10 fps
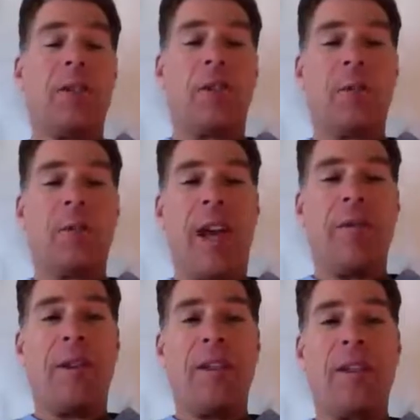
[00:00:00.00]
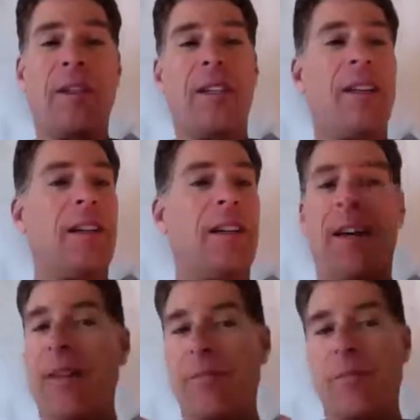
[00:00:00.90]
social behaviors.
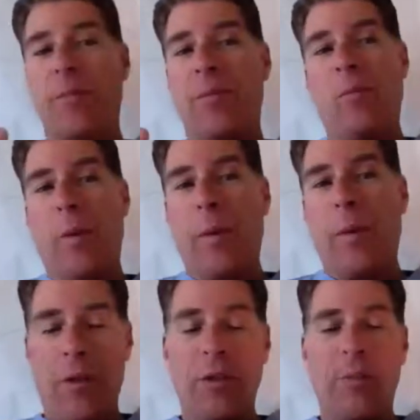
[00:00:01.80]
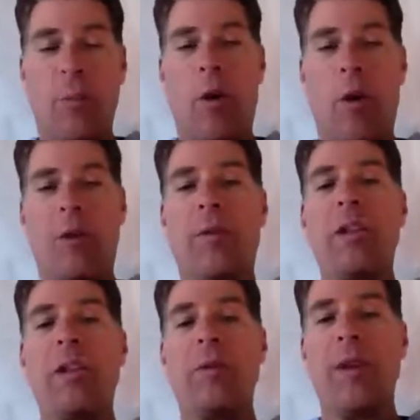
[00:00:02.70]
Um, we would call those moral or
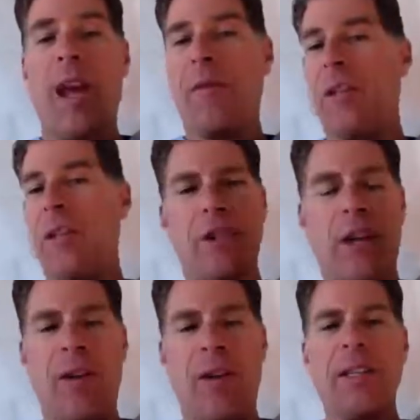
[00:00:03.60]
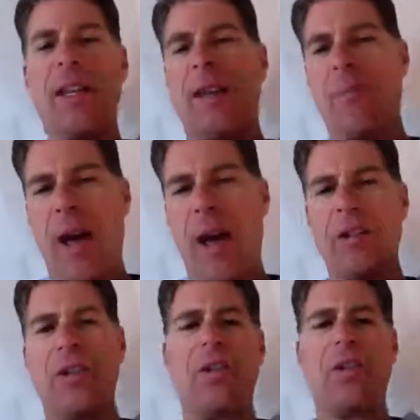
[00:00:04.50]
virtuous behaviors like generosity,
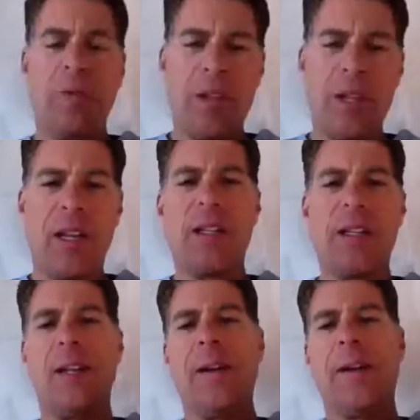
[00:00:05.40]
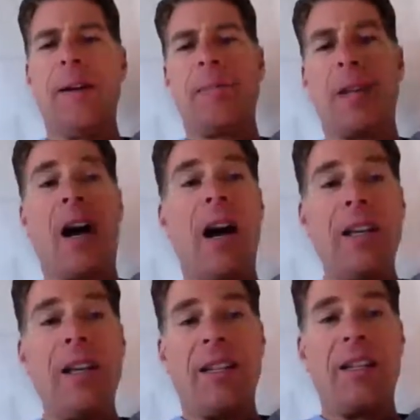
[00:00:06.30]
compassion, trustworthiness,
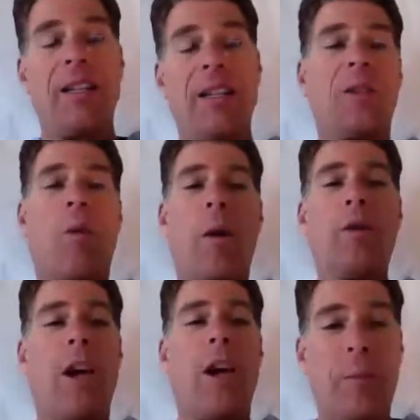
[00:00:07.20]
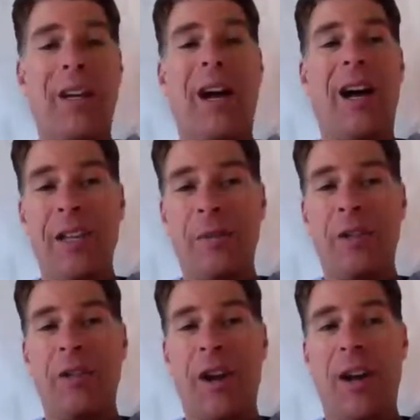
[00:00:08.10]
kindness. So why would you ever be kind to
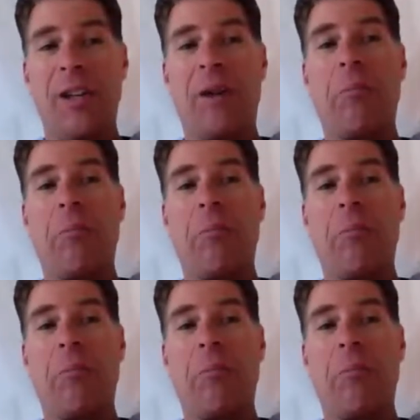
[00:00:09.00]
a stranger?